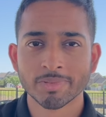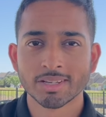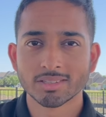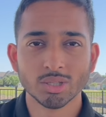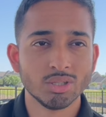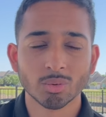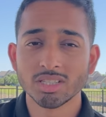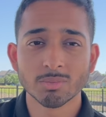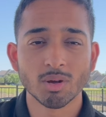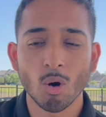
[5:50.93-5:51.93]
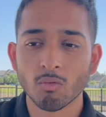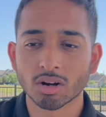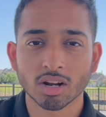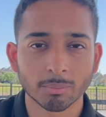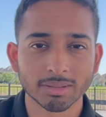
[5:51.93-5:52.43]
So you don't need to be
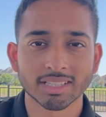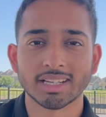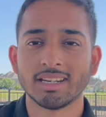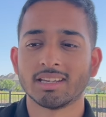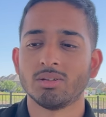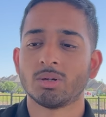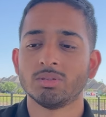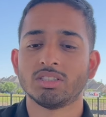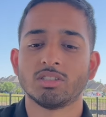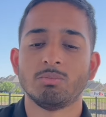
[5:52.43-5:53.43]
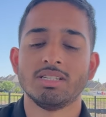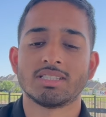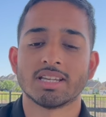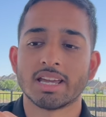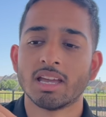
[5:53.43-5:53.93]
overcomplicating it. You don't need to be
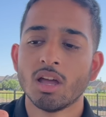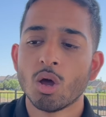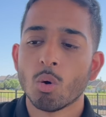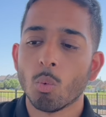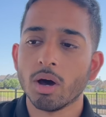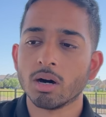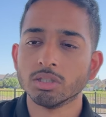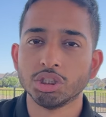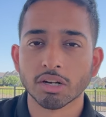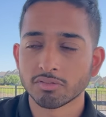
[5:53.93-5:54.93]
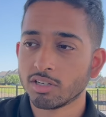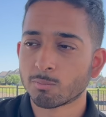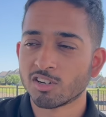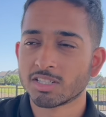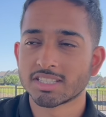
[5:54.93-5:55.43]
saying, well, Jeff
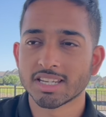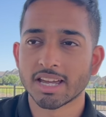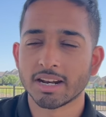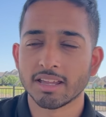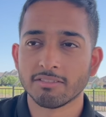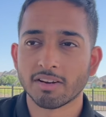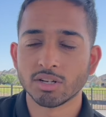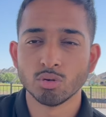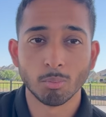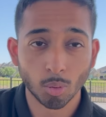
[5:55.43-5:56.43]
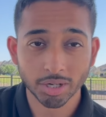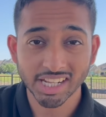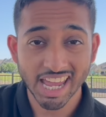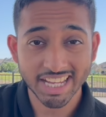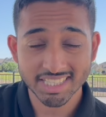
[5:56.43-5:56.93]
Nippard said if I do more than
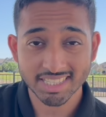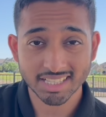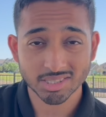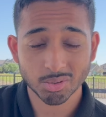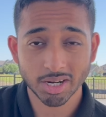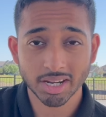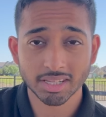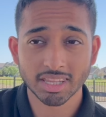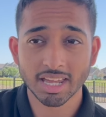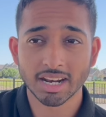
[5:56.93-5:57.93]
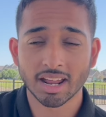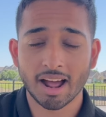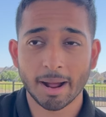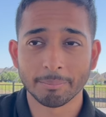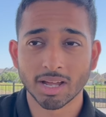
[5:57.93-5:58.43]
eight sets today, then
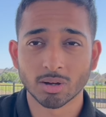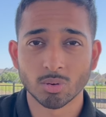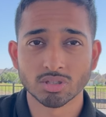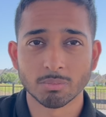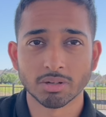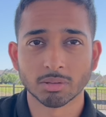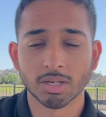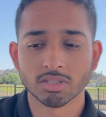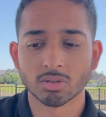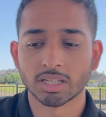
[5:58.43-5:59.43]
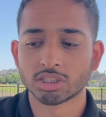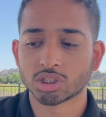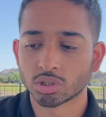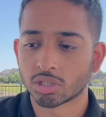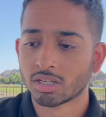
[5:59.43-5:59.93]
I'm not going to build muscle. Like,
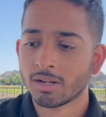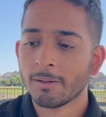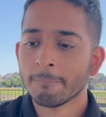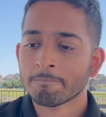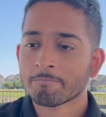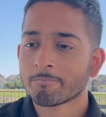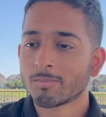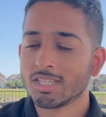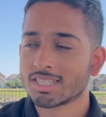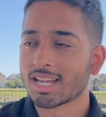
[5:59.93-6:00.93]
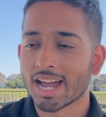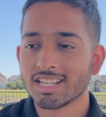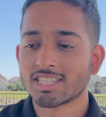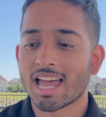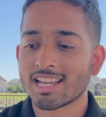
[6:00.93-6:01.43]
sure, the
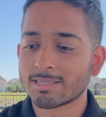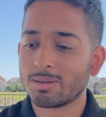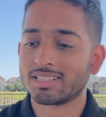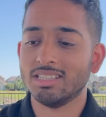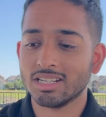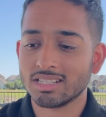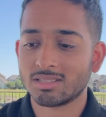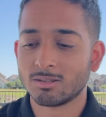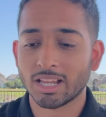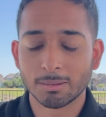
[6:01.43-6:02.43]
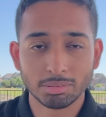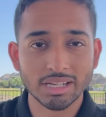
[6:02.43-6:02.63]
science aspect does like play